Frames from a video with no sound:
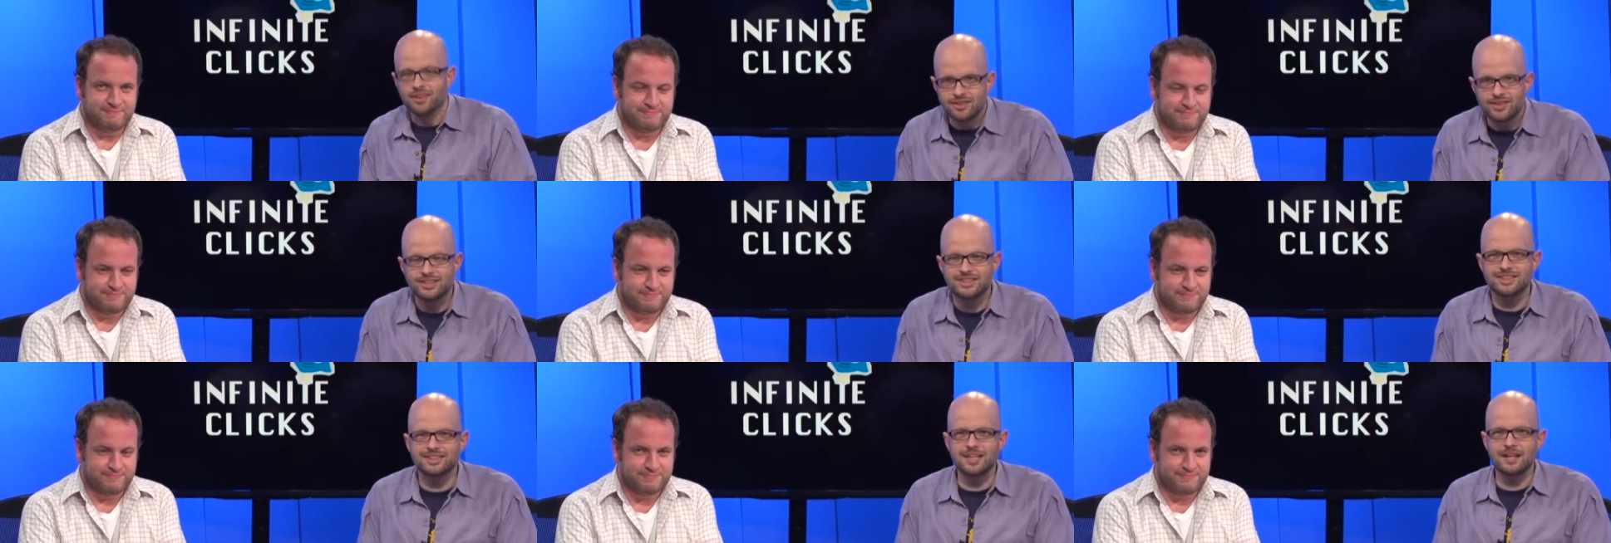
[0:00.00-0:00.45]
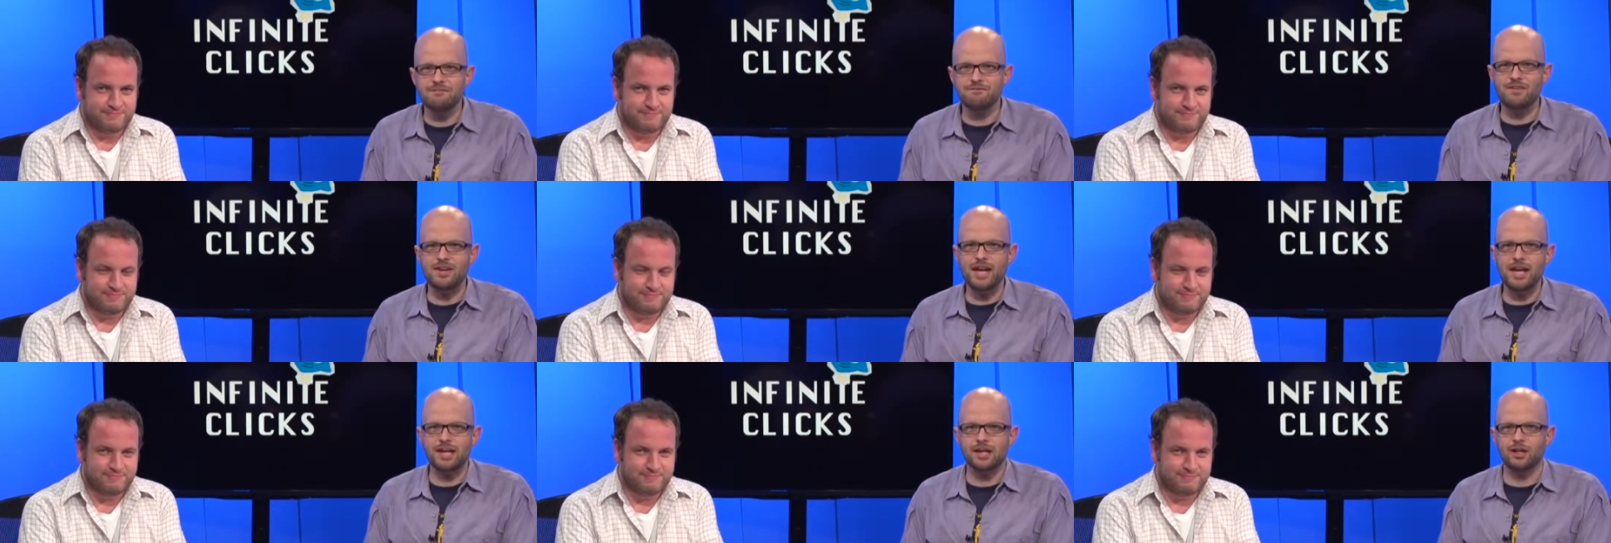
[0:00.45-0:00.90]
Speaker 1: This is
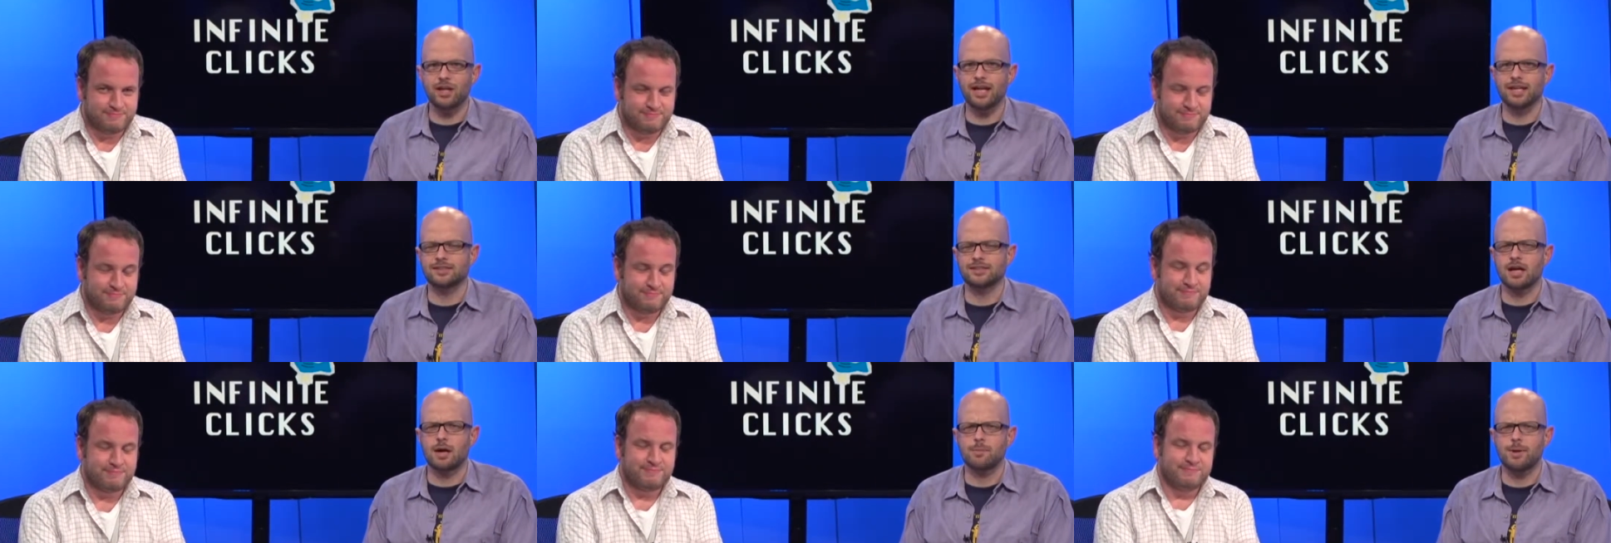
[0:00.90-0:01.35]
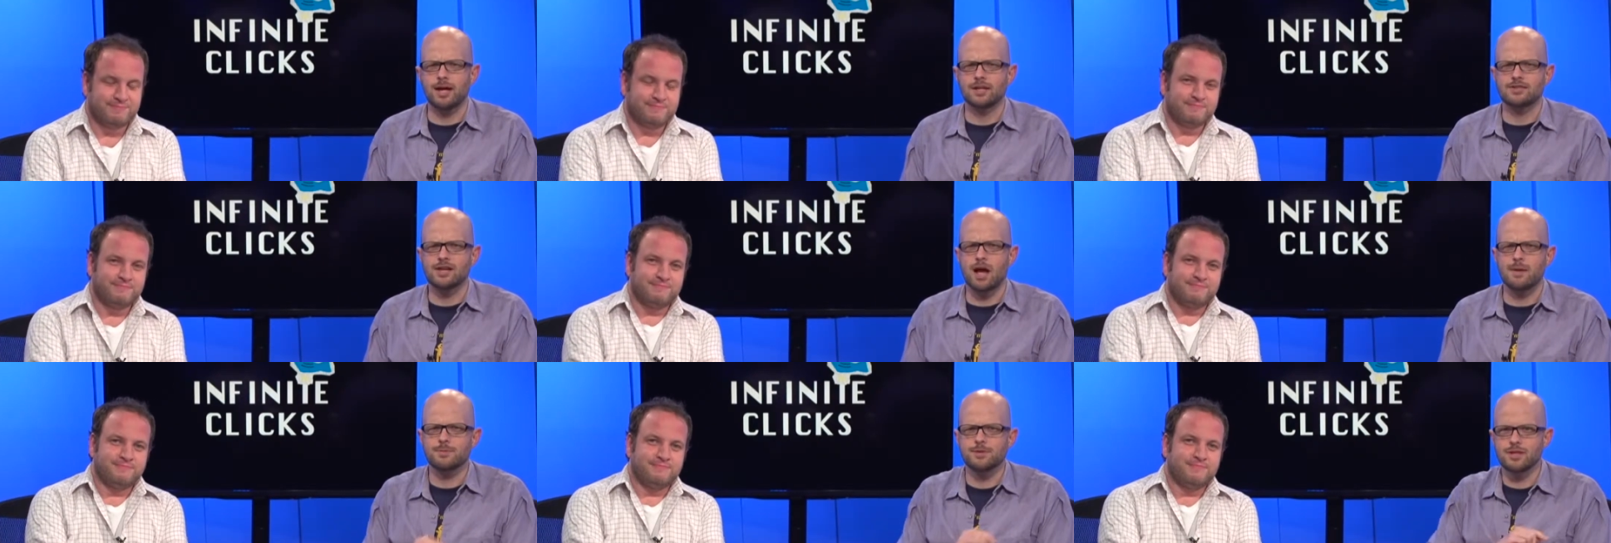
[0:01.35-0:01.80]
Infinite Clicks. I'm
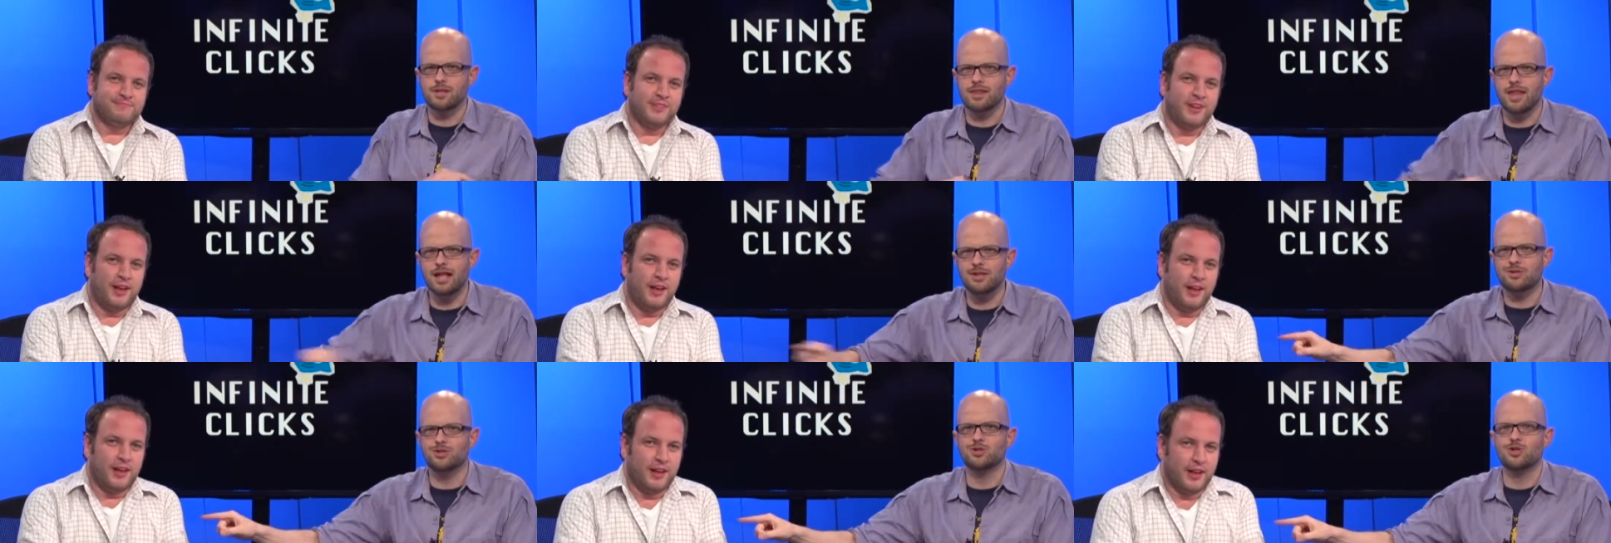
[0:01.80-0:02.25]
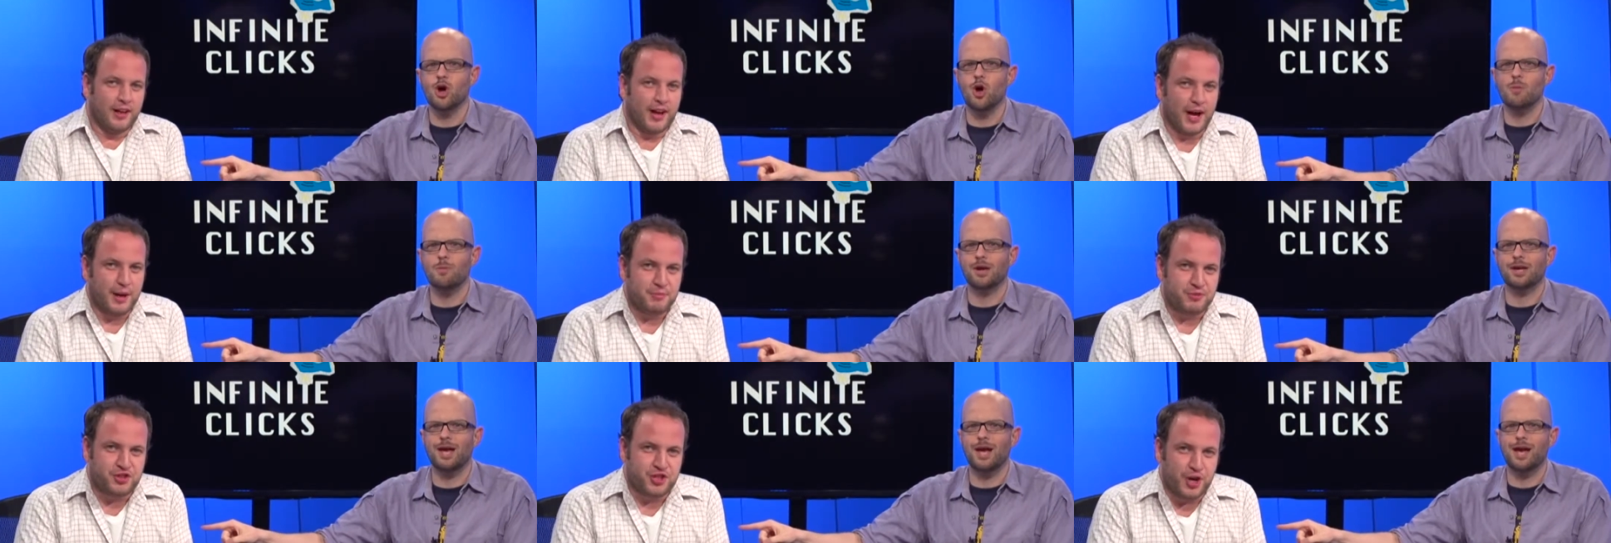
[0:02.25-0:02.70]
Hank Thompson. That's Joe.
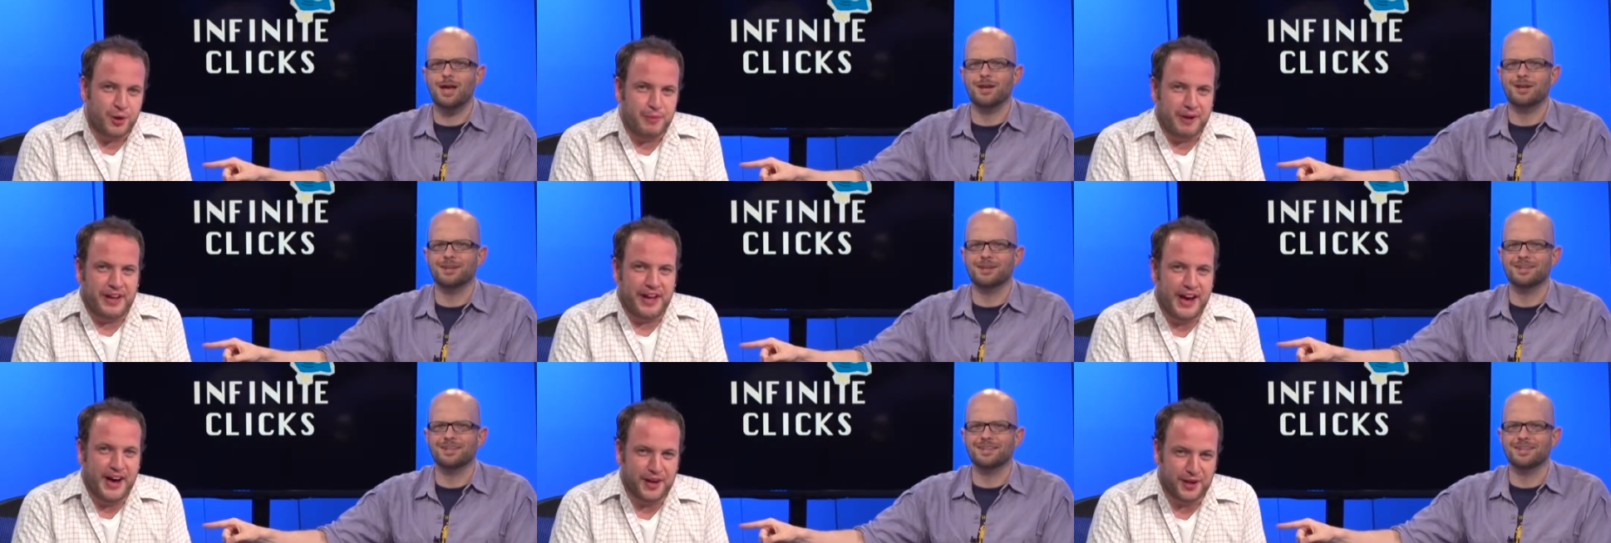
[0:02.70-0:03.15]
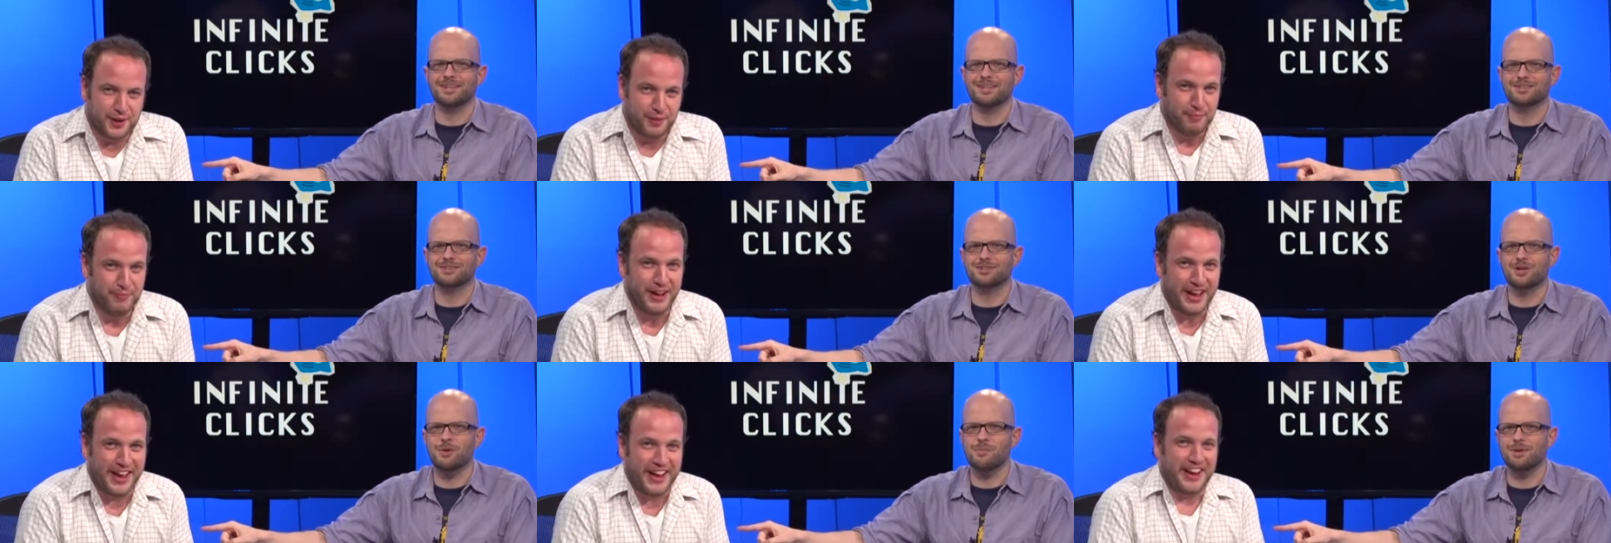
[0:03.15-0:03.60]
I'm Joe
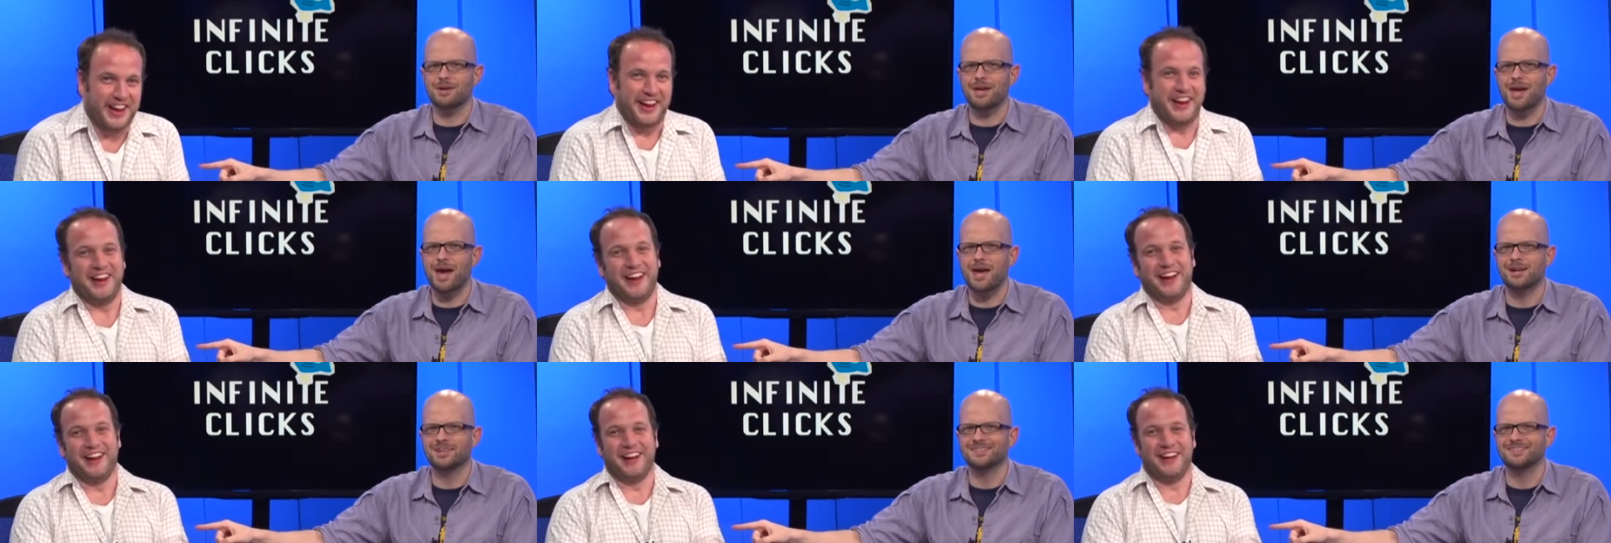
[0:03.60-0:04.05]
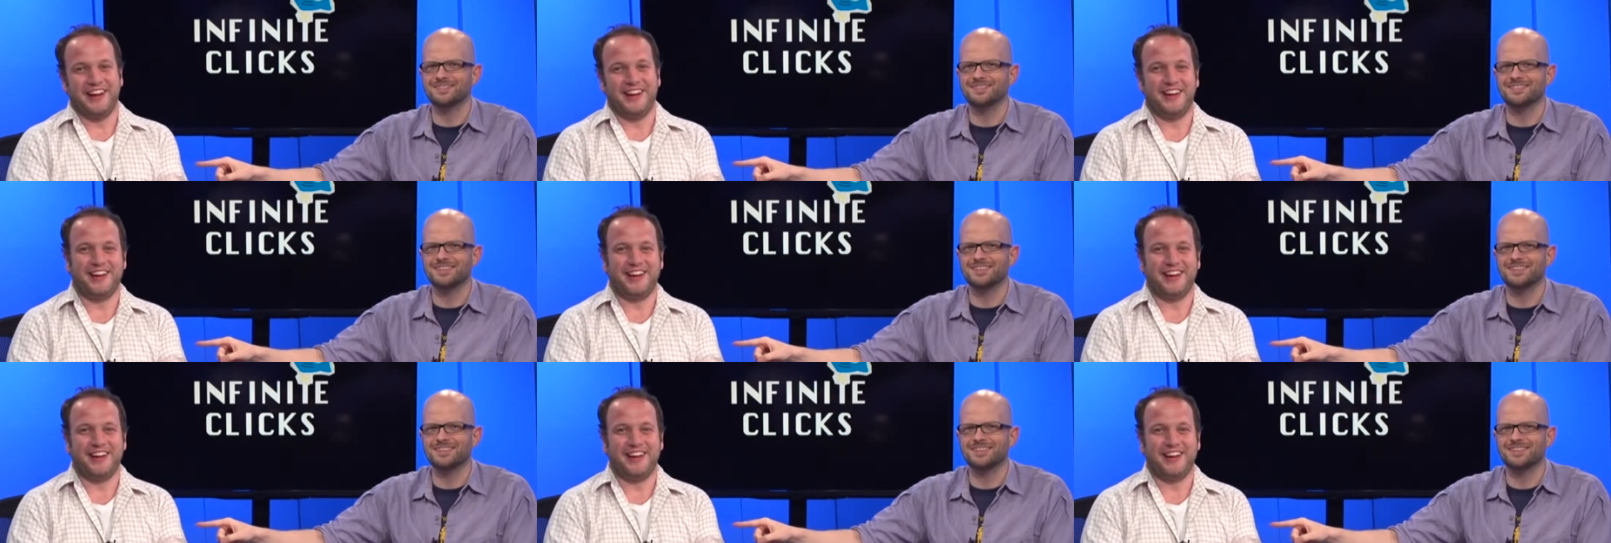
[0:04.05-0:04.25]
McAdam. Joe hey. McAdam.